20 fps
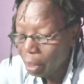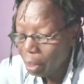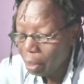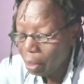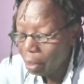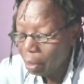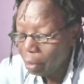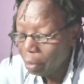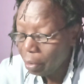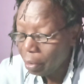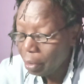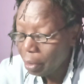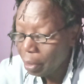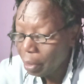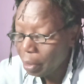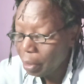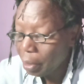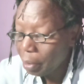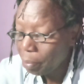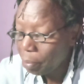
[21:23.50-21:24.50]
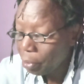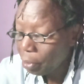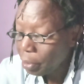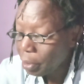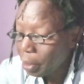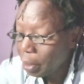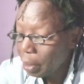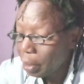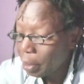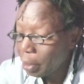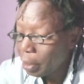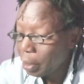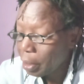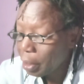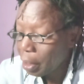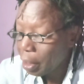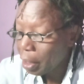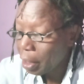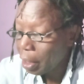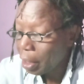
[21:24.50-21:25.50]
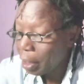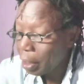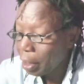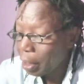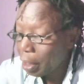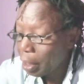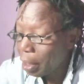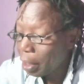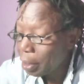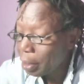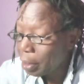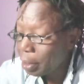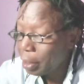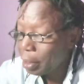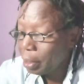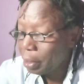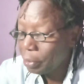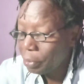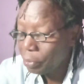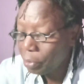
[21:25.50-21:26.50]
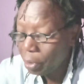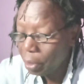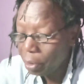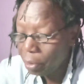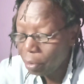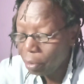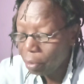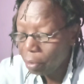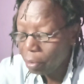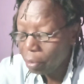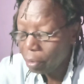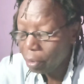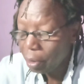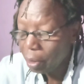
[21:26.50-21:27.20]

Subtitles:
Now, in the process, an antineutrino